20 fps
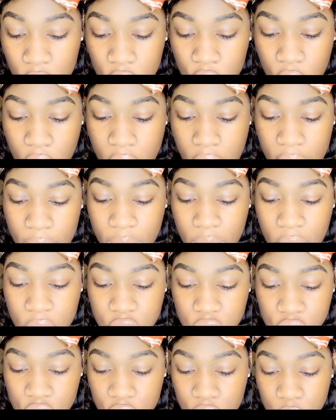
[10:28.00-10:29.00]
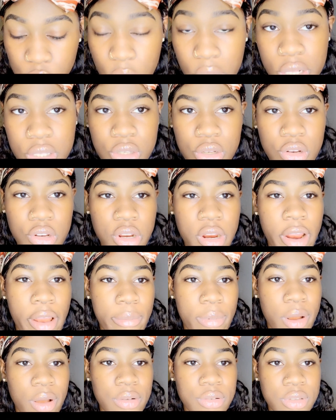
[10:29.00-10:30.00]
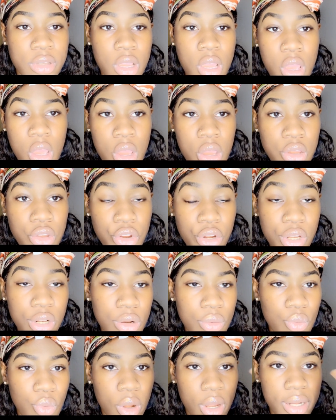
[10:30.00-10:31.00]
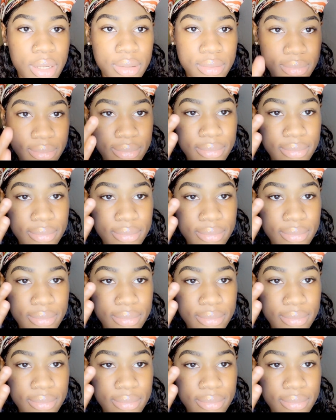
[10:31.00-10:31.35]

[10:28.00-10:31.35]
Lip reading: your eyebrows, you just wanted to do your eyebrows, you're gonna want,